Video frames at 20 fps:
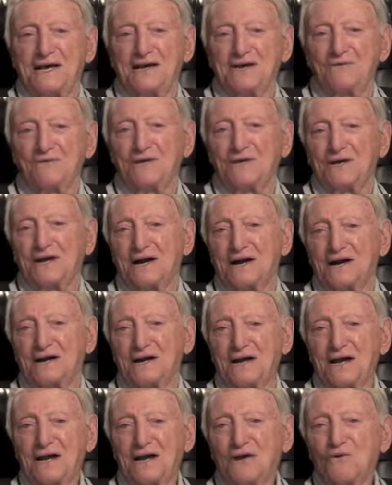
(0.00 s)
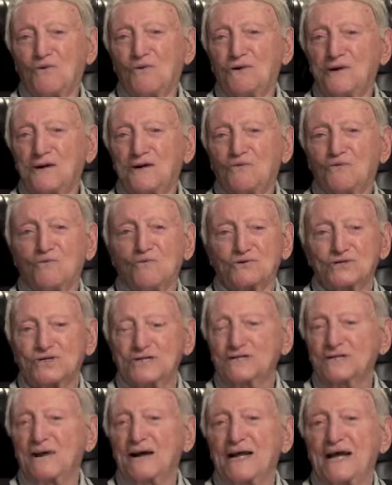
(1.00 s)
Here we are, we're
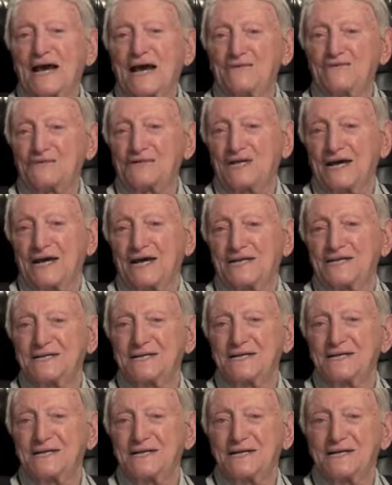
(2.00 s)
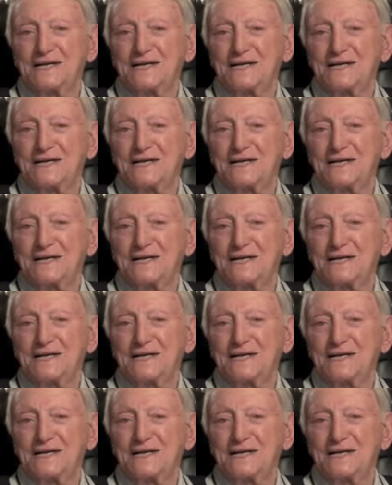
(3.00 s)
just about half dead.